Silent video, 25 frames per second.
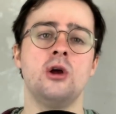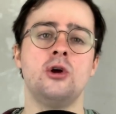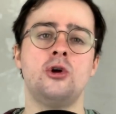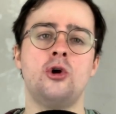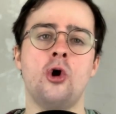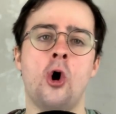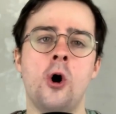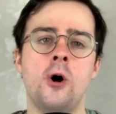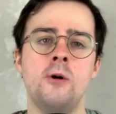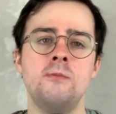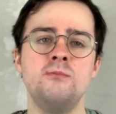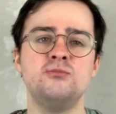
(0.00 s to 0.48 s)

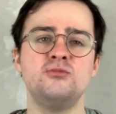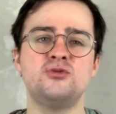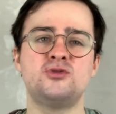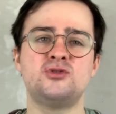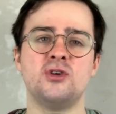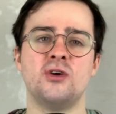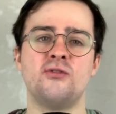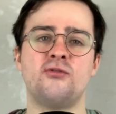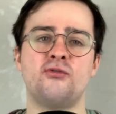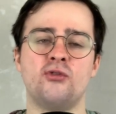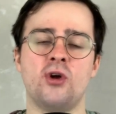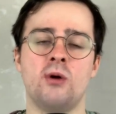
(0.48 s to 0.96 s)

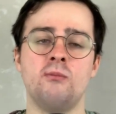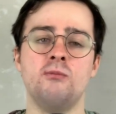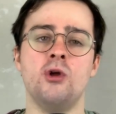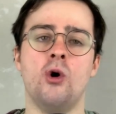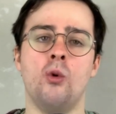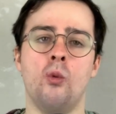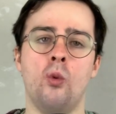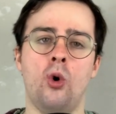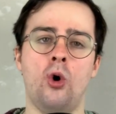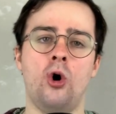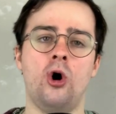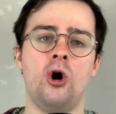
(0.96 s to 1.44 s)
comes from
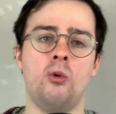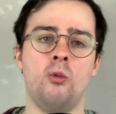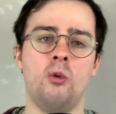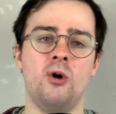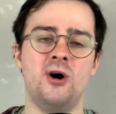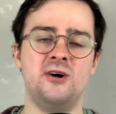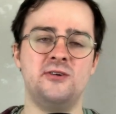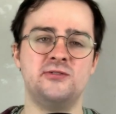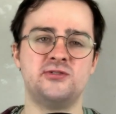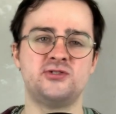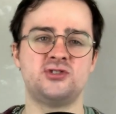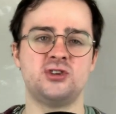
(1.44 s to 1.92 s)
the
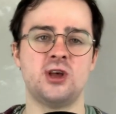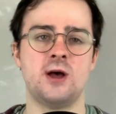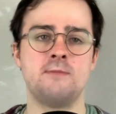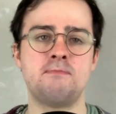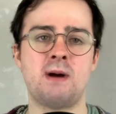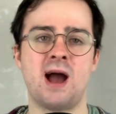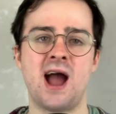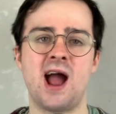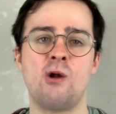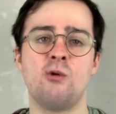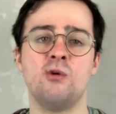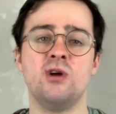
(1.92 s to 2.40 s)
Warwolf's
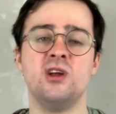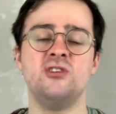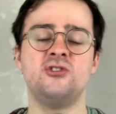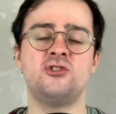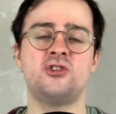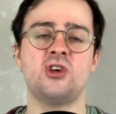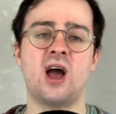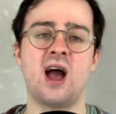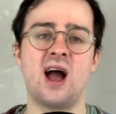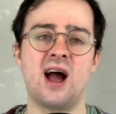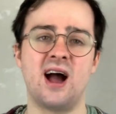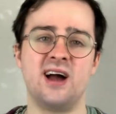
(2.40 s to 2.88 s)

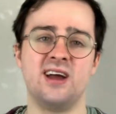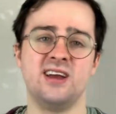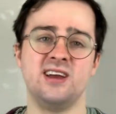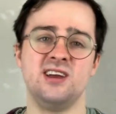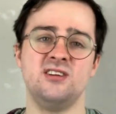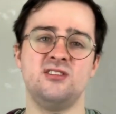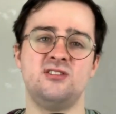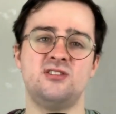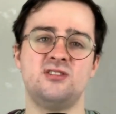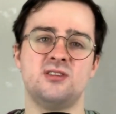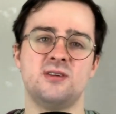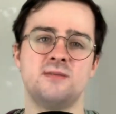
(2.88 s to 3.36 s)
apparent
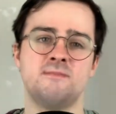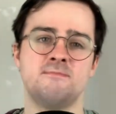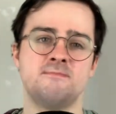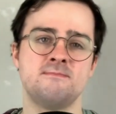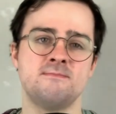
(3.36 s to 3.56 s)
height.